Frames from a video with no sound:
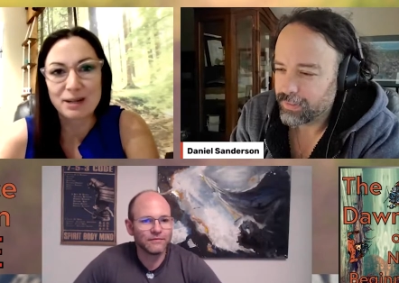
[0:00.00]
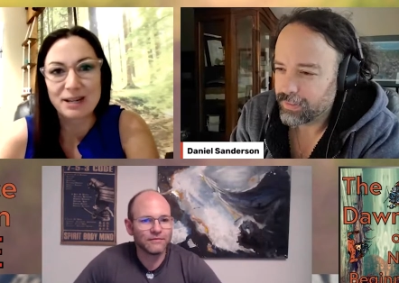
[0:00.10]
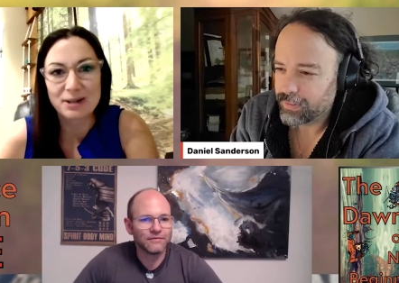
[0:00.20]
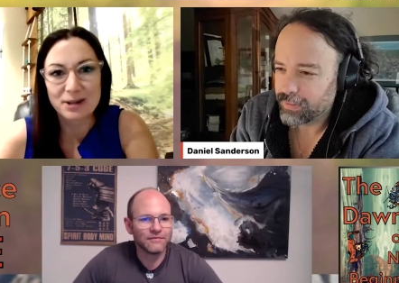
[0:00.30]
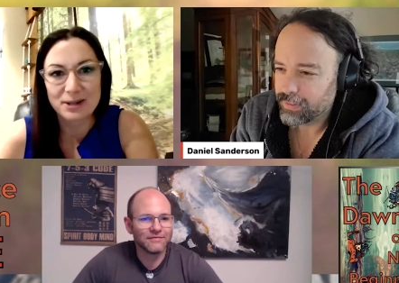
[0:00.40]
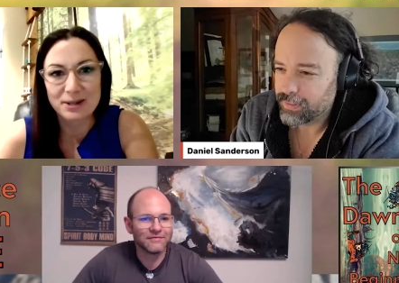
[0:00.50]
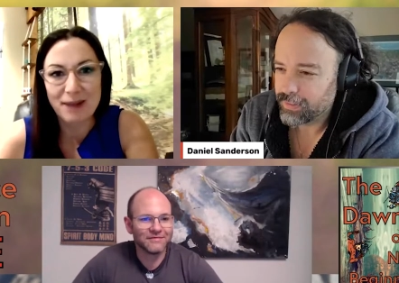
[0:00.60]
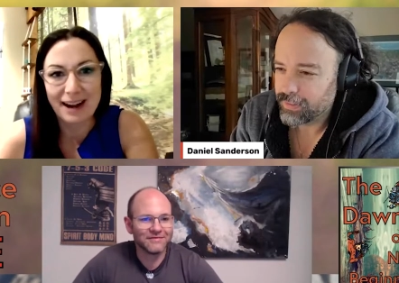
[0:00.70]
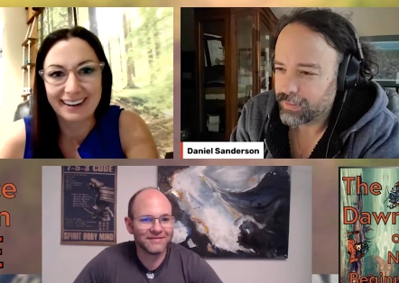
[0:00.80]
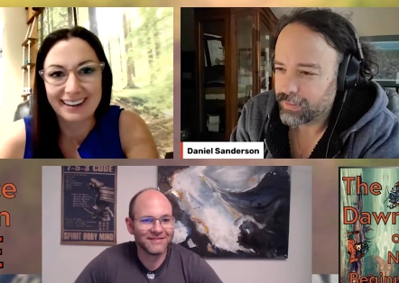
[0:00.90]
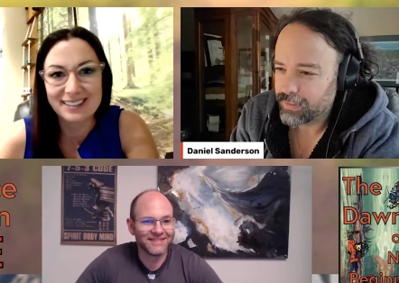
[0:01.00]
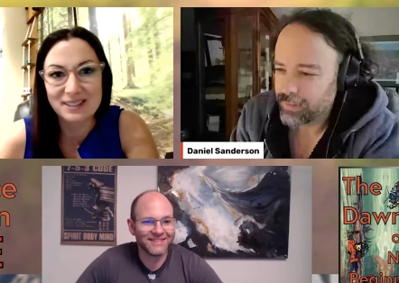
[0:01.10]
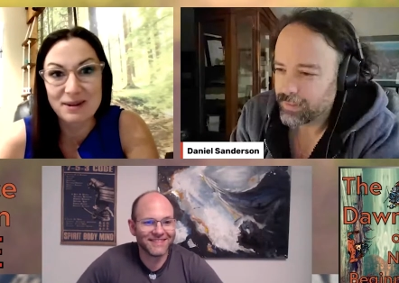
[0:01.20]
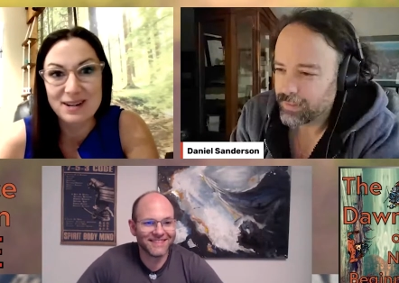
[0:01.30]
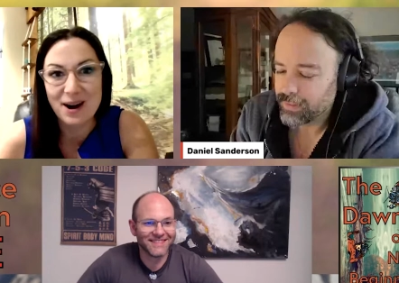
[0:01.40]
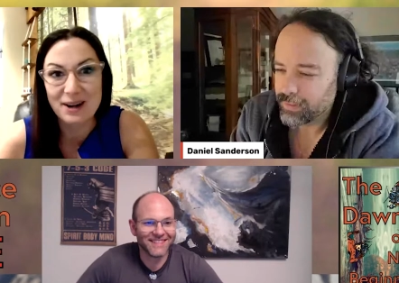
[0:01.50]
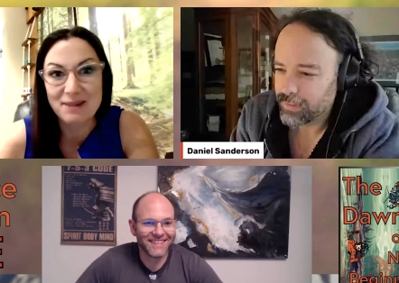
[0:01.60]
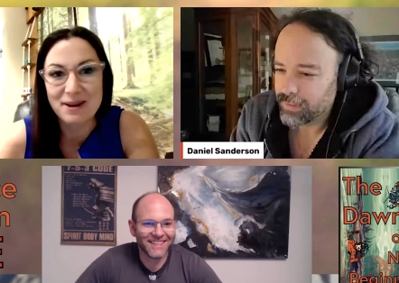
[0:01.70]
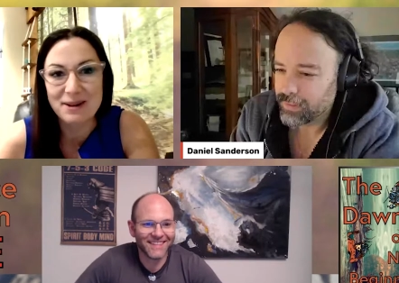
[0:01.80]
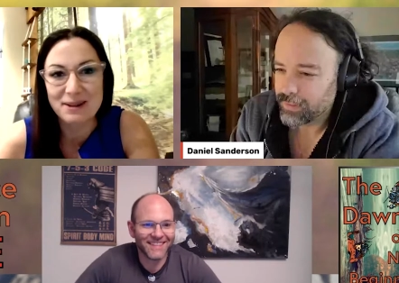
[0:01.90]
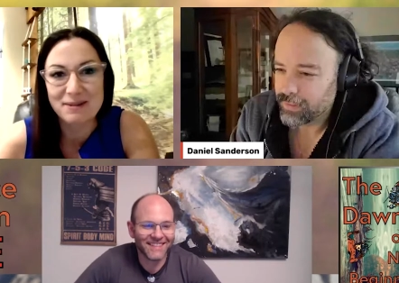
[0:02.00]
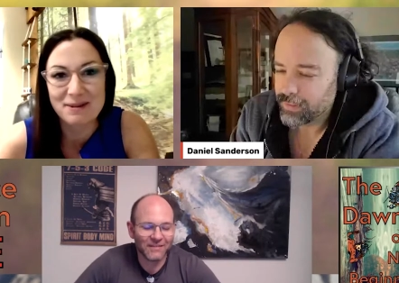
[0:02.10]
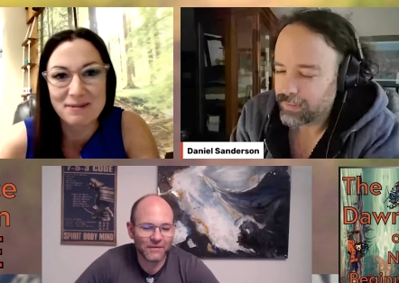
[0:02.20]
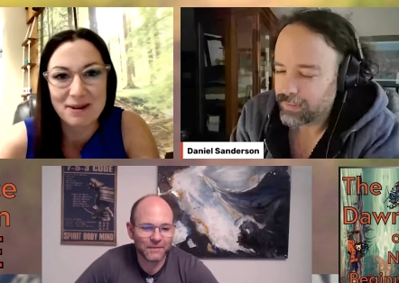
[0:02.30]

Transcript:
Speaker 1: reintroduced back in. So we talked about a little bit